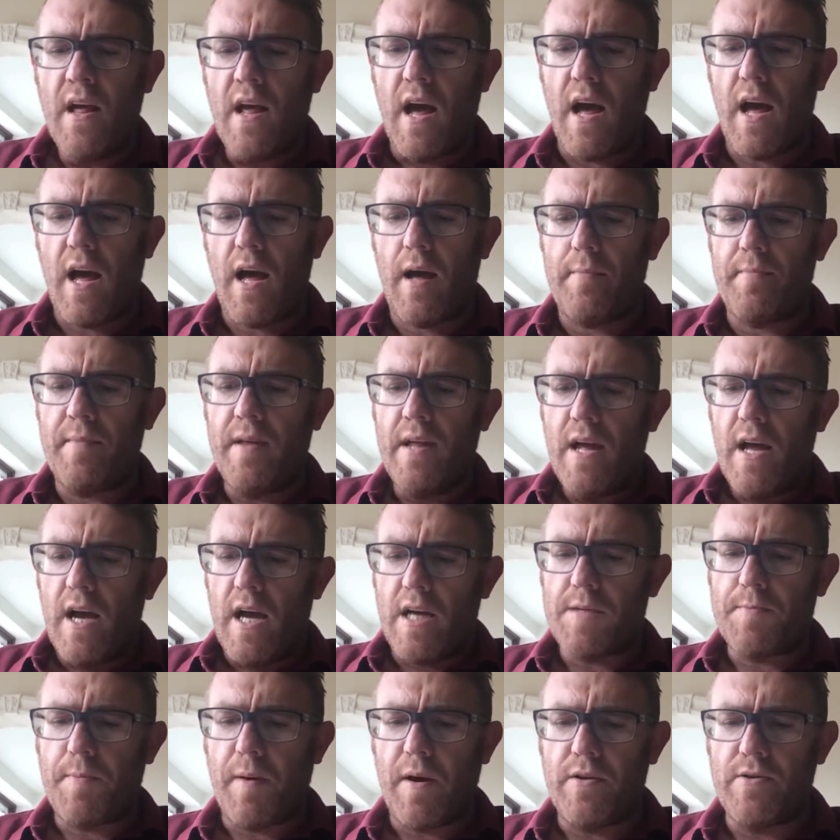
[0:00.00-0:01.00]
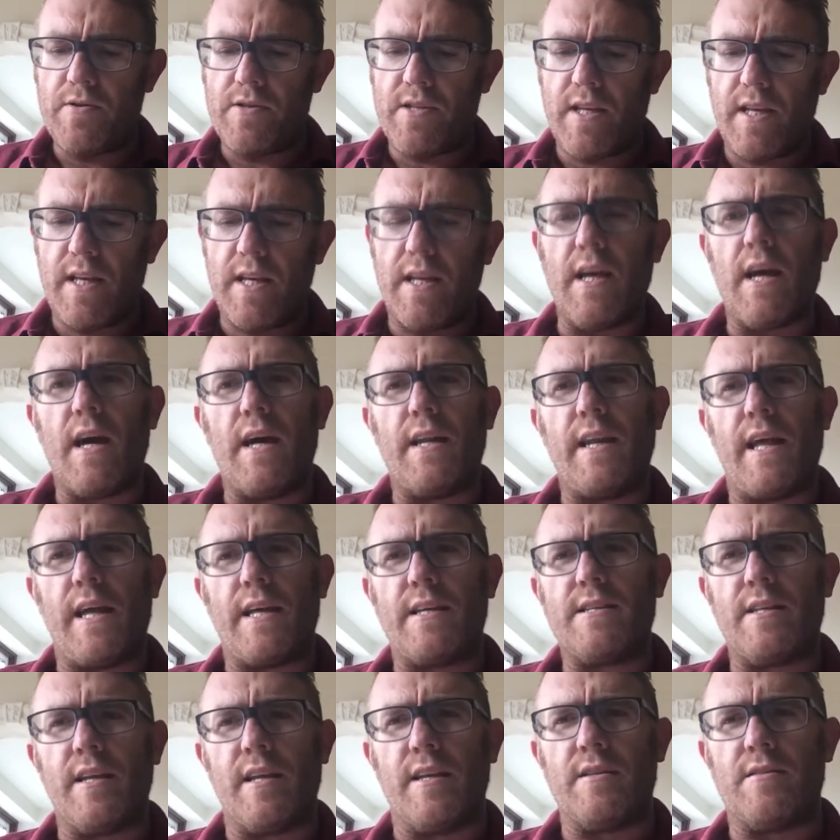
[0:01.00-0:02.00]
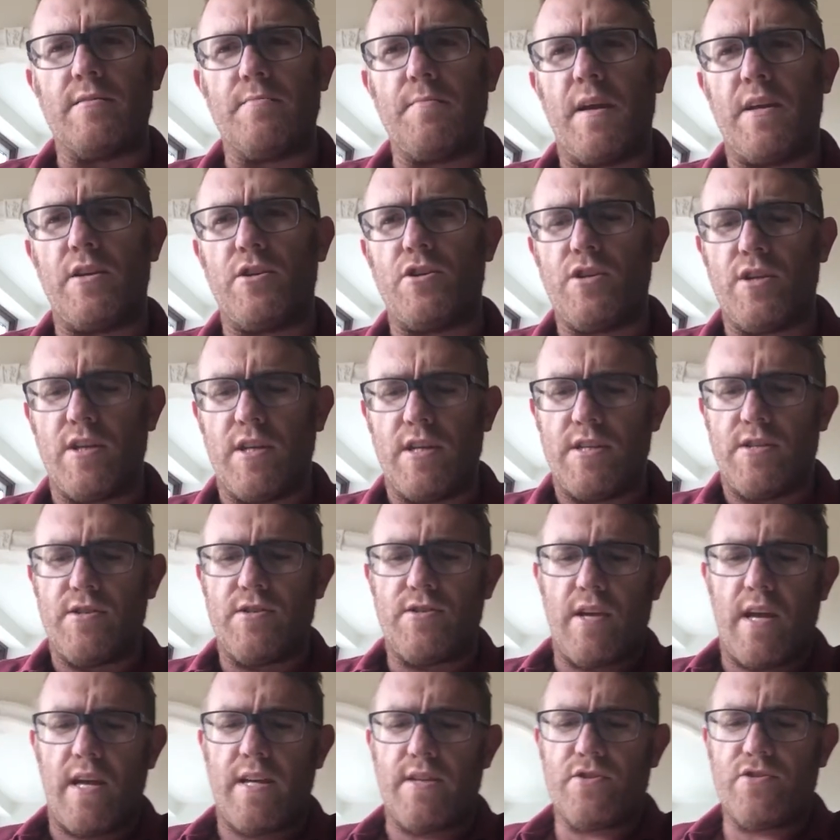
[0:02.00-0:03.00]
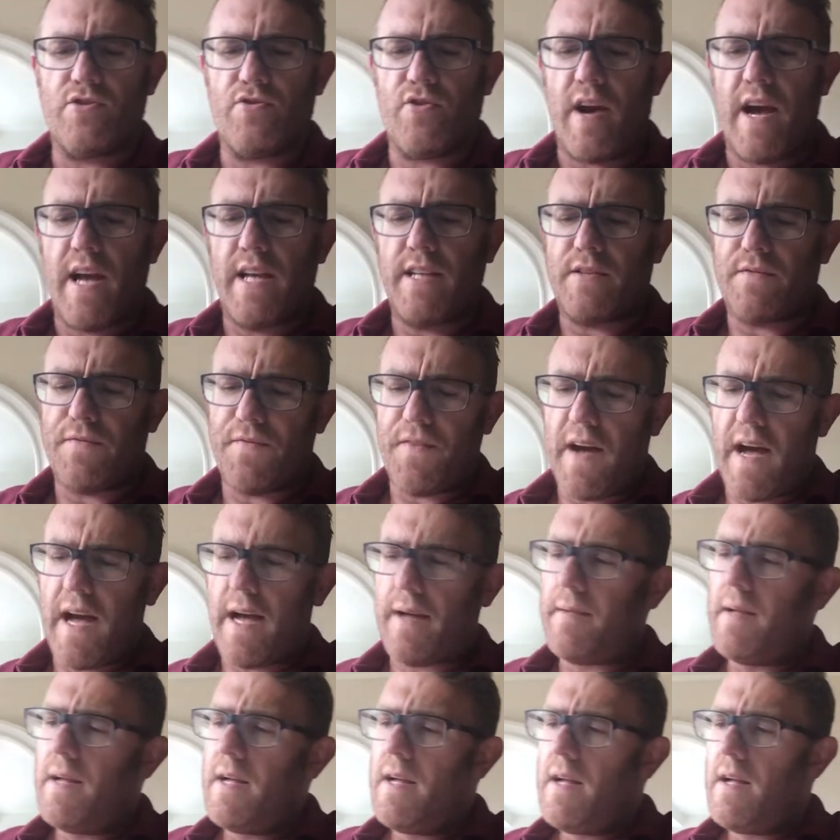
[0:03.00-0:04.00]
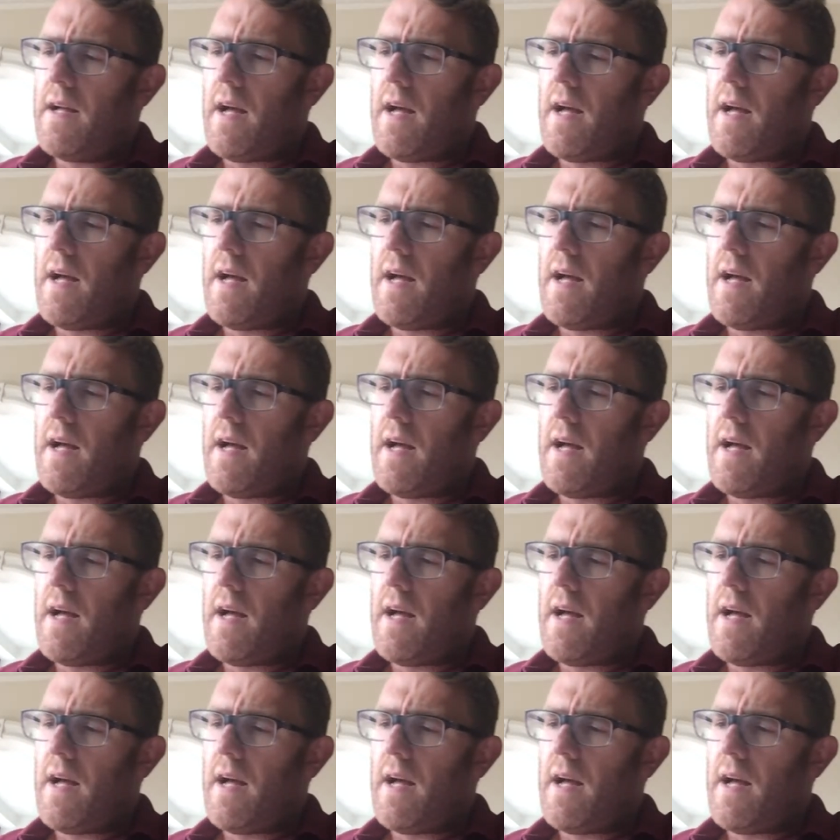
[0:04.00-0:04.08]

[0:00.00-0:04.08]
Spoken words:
I suppose the next thing to mention is trans fat.